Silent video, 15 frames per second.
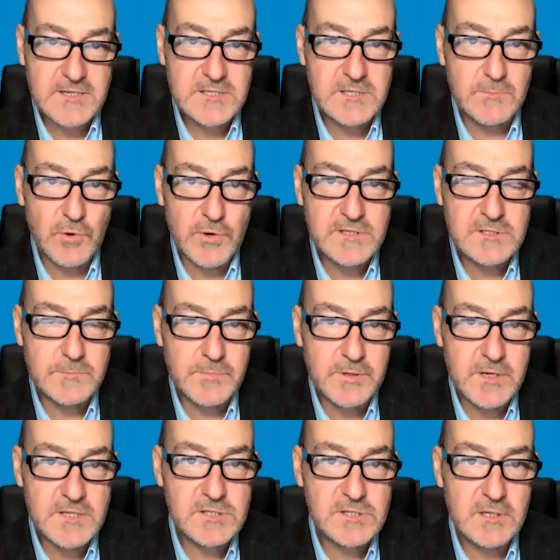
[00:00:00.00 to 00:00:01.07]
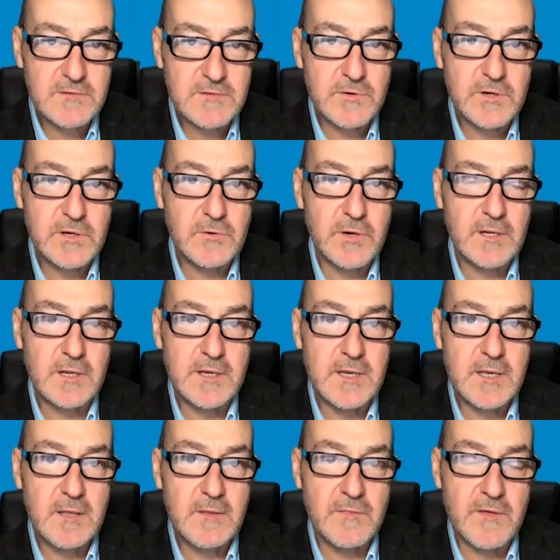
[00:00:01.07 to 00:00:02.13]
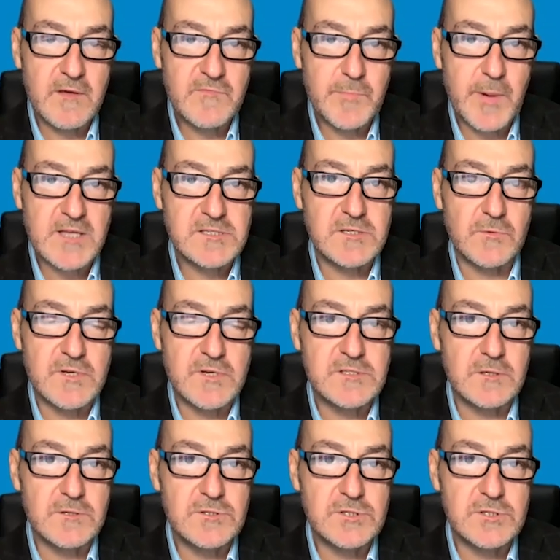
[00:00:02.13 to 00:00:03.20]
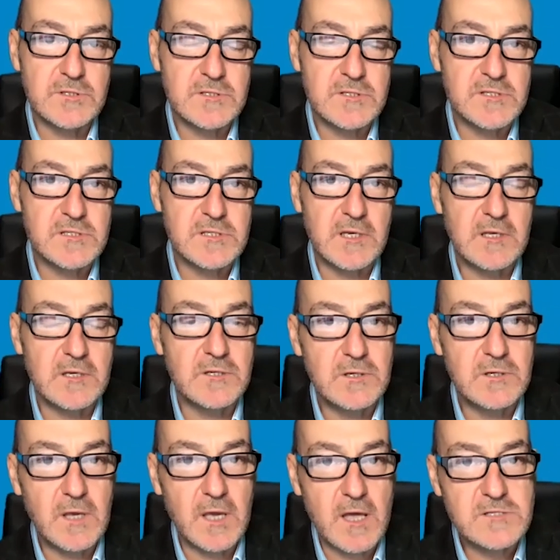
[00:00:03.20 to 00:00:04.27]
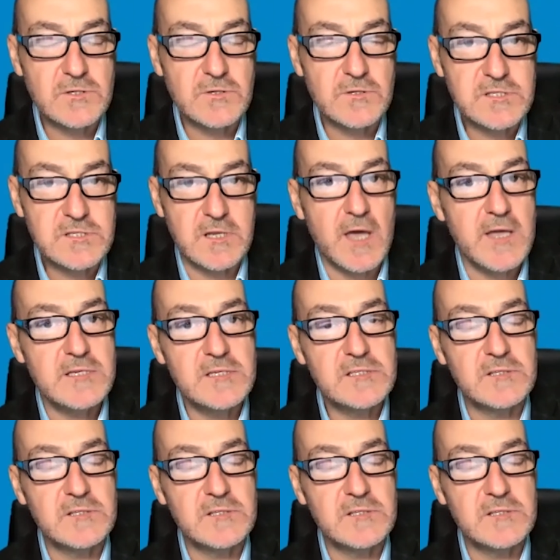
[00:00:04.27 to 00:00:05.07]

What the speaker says: to Mornington Peninsula very quickly. They've passed a resolution to seek a new council status